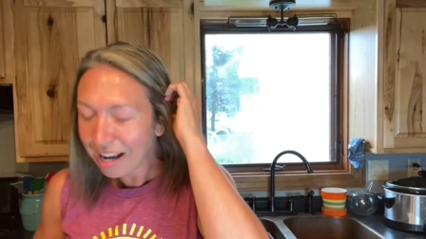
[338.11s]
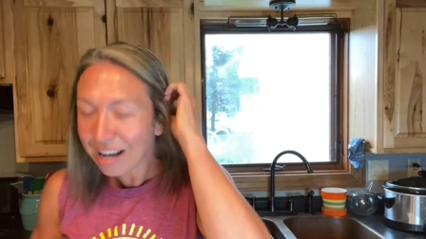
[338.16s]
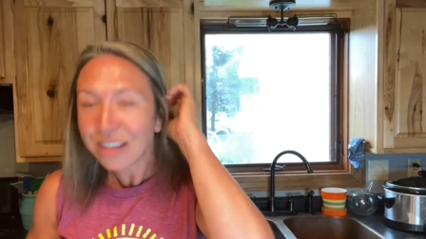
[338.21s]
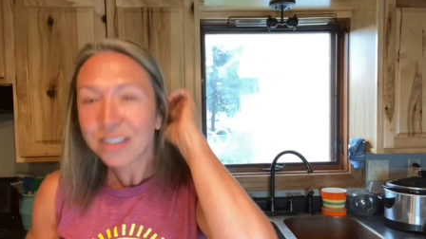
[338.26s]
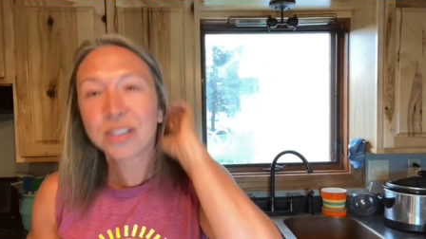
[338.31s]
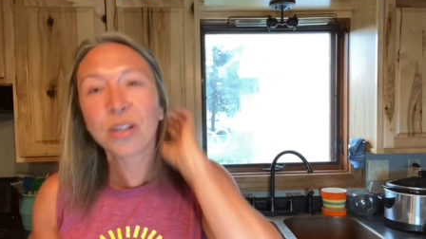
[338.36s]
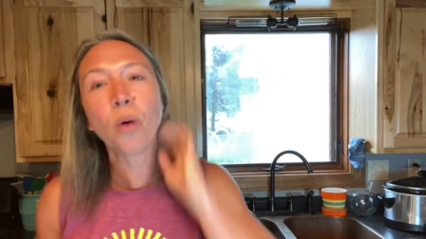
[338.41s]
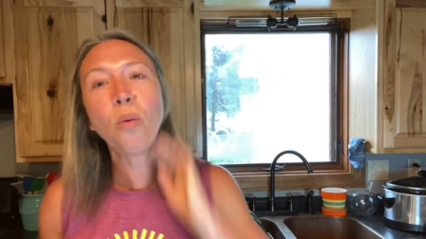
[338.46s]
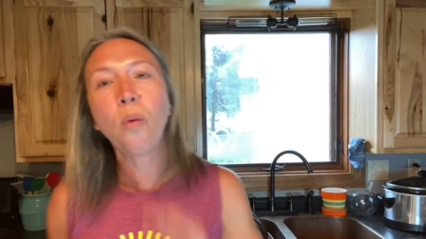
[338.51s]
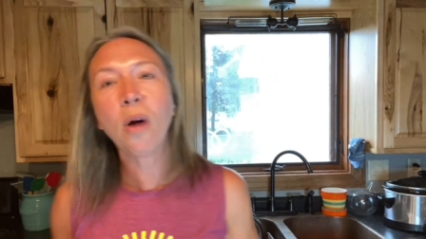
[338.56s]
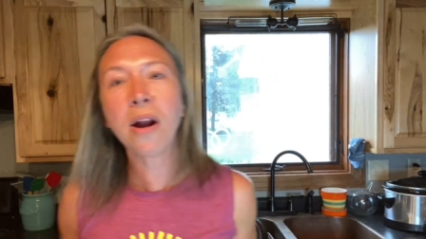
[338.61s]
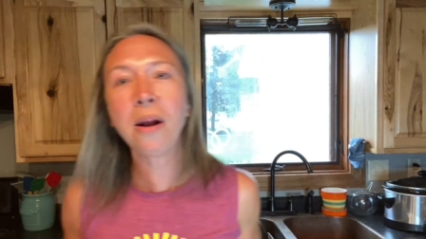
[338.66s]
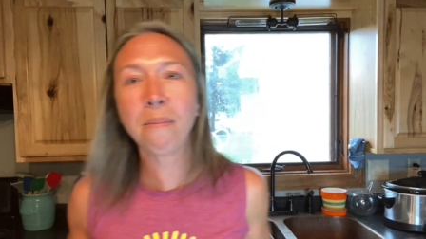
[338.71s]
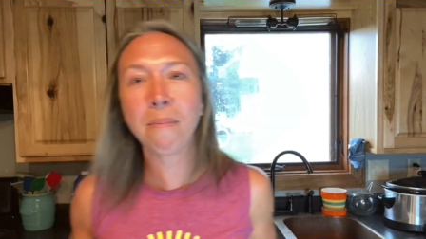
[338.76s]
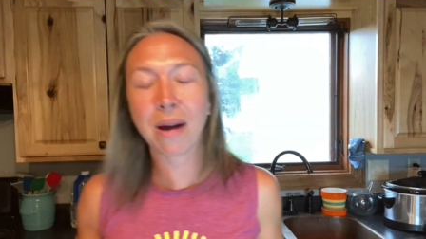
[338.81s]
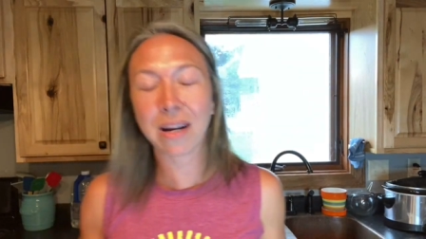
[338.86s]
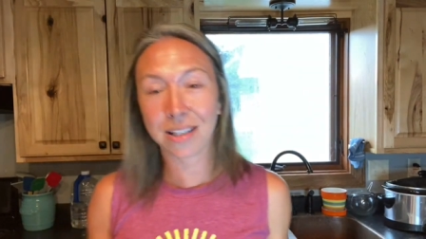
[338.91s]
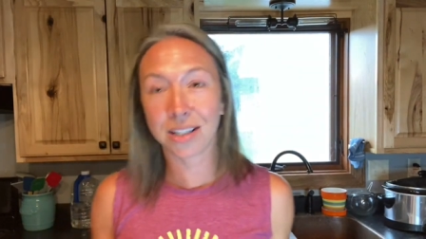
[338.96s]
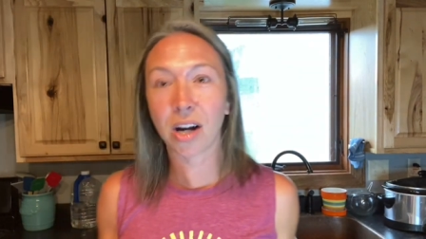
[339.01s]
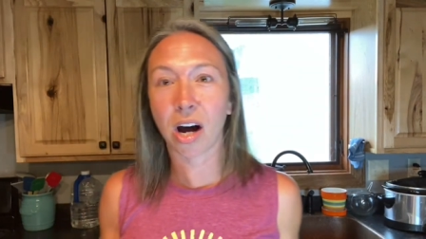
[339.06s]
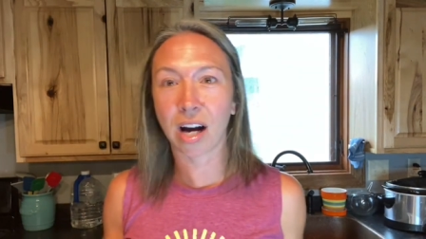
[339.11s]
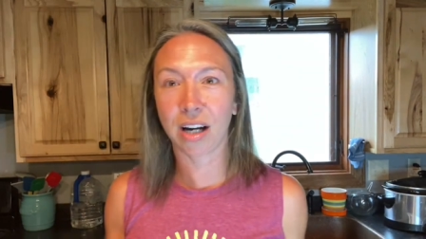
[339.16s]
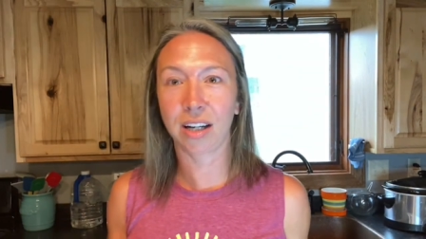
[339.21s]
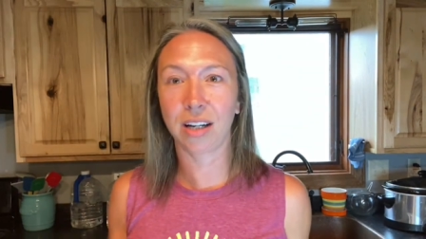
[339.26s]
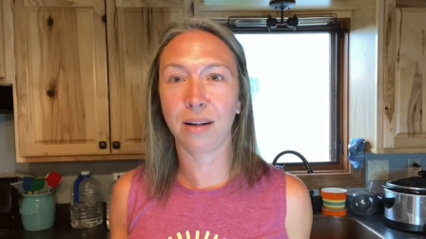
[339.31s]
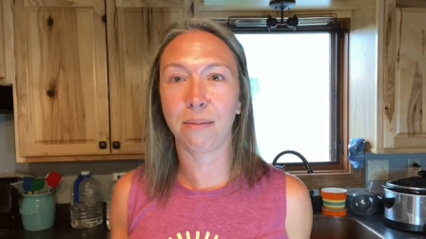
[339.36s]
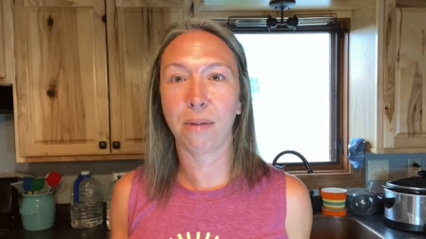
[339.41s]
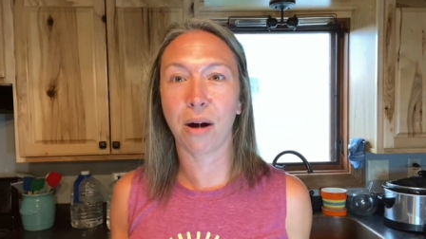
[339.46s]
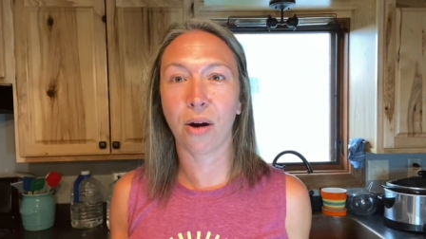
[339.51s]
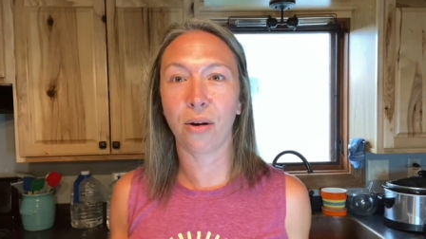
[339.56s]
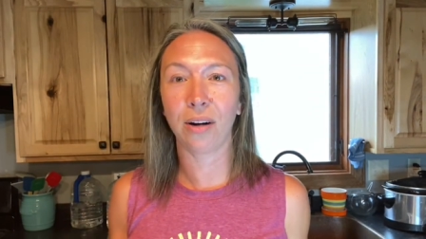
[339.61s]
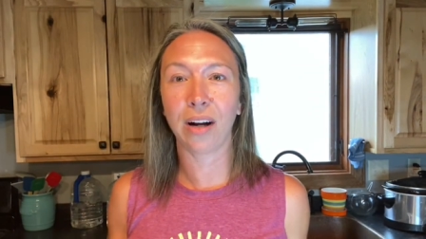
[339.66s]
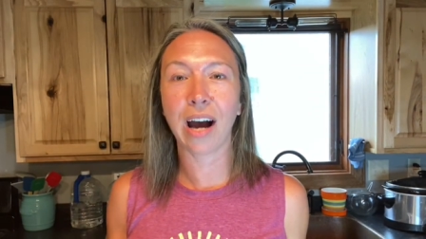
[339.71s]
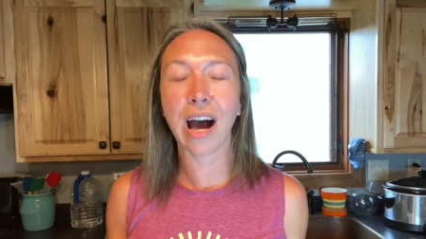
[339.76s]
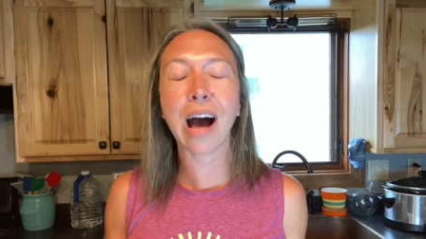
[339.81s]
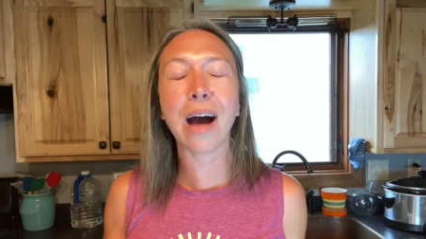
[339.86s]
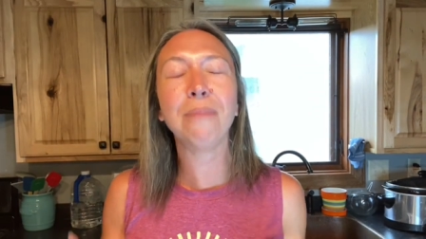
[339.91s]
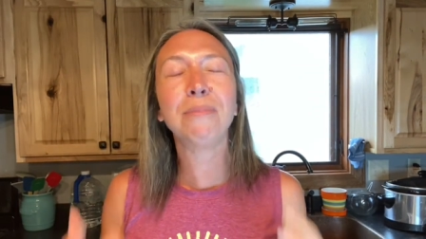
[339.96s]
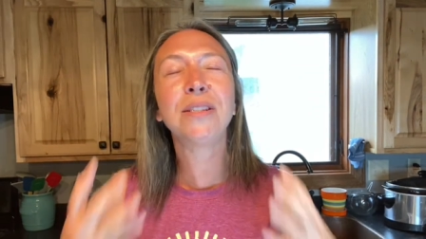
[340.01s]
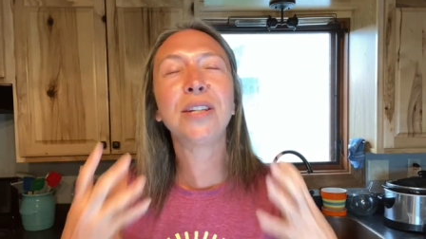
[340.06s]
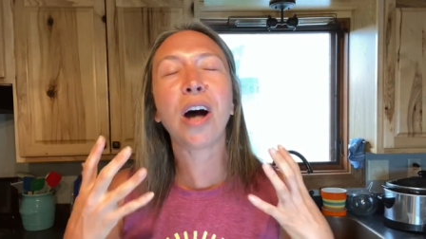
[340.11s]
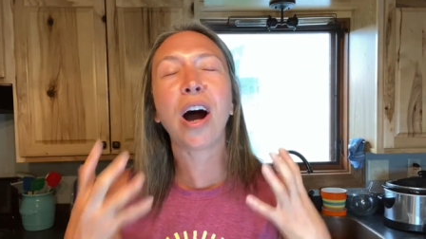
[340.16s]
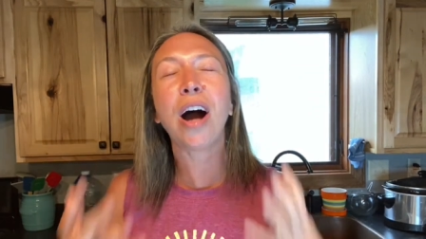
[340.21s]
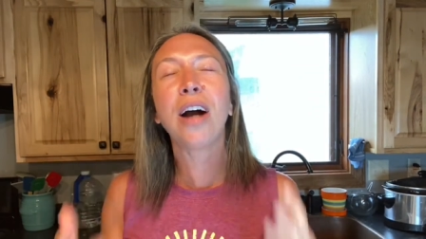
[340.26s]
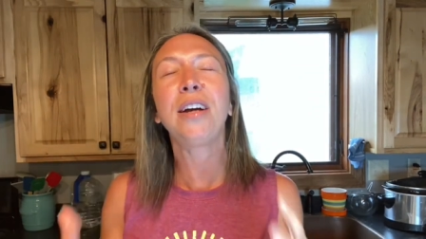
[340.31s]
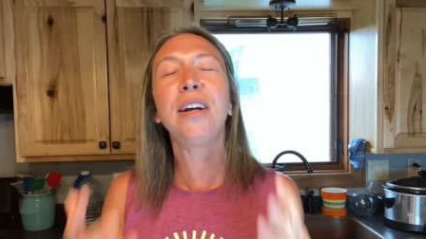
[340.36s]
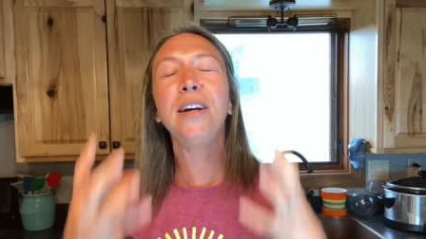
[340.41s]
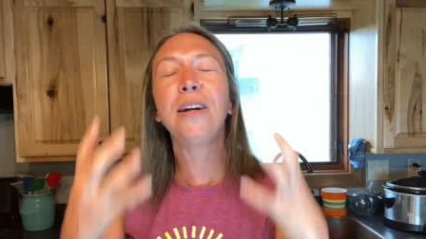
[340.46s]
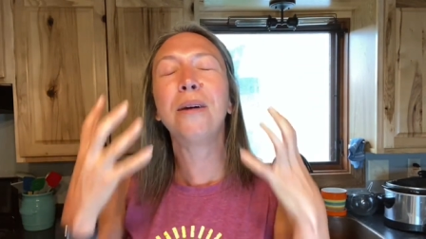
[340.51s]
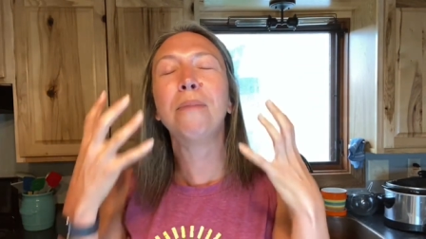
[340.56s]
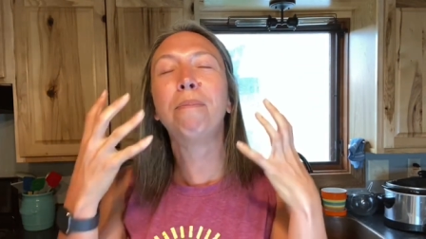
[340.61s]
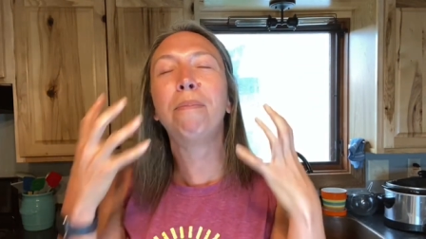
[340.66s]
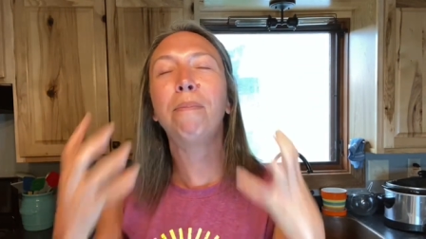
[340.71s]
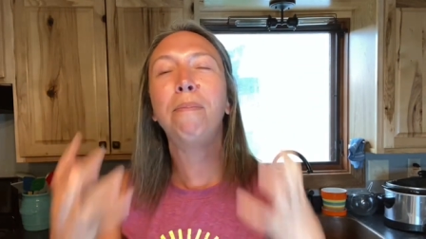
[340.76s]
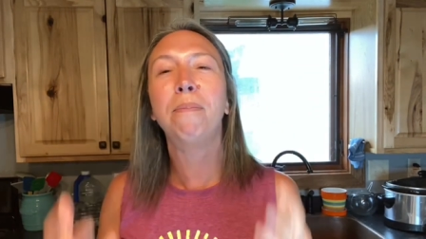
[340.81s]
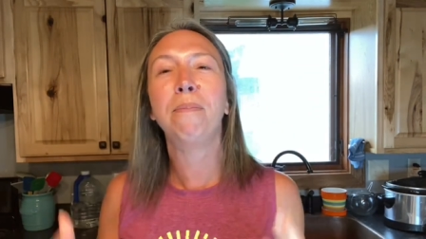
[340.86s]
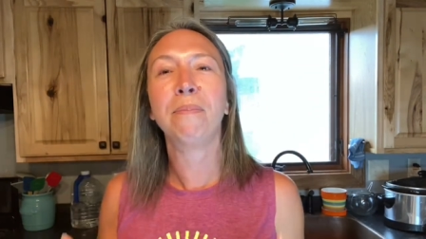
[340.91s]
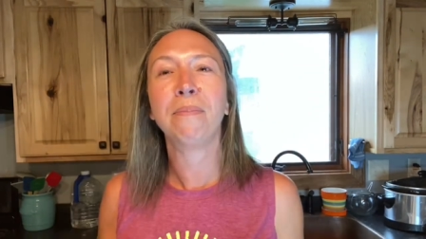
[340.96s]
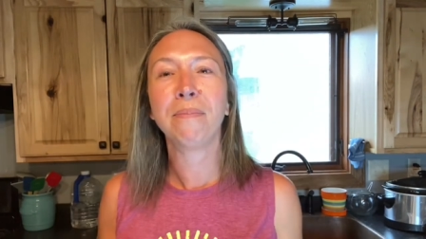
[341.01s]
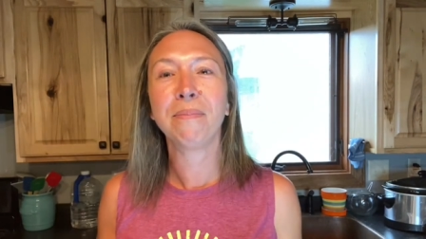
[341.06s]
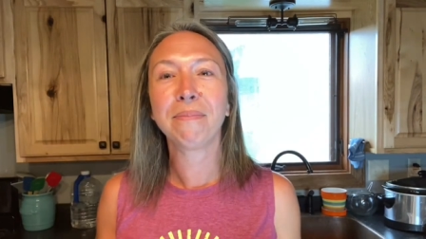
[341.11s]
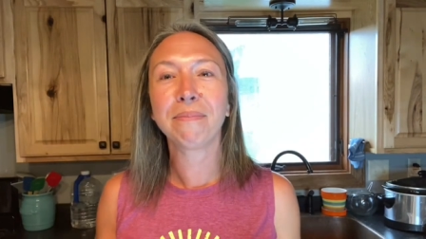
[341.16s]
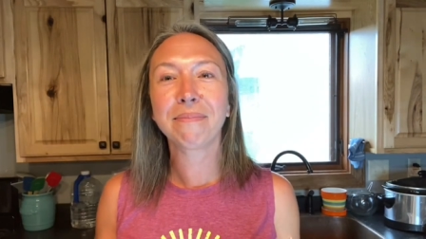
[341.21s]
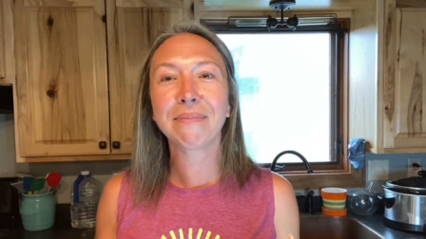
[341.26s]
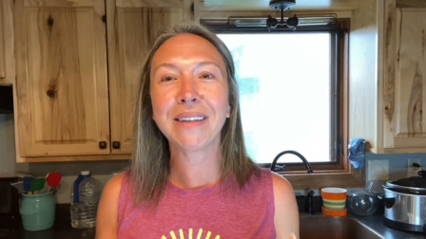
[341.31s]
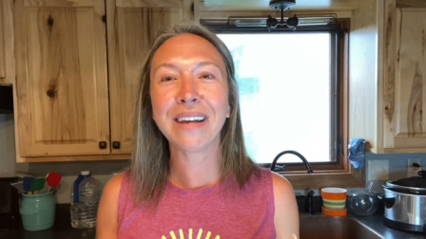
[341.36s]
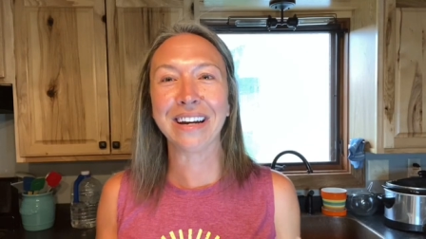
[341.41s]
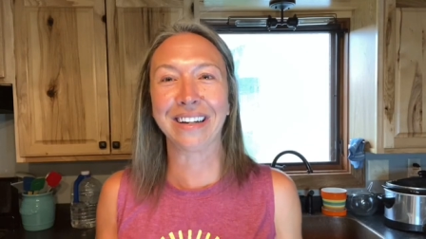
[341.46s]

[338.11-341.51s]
So what am I talking about? I'm talking Forget about. It.